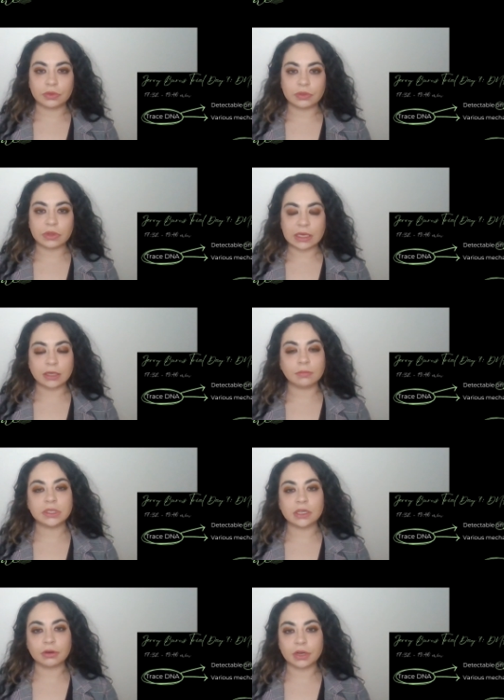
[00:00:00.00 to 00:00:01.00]
they can be
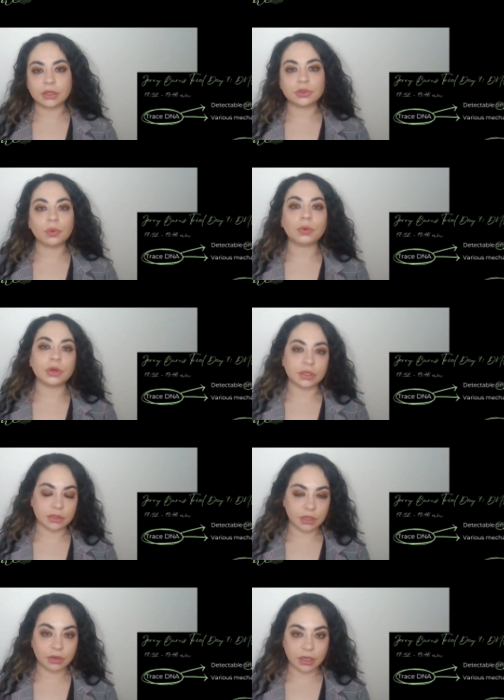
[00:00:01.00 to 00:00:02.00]
direct or
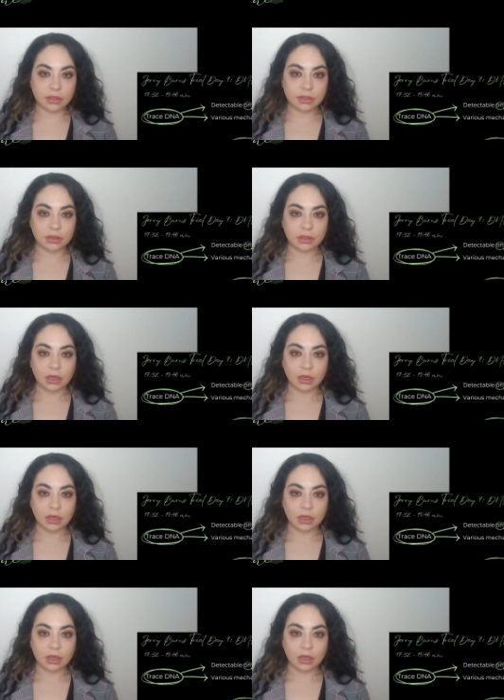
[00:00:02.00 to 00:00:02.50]
indirect.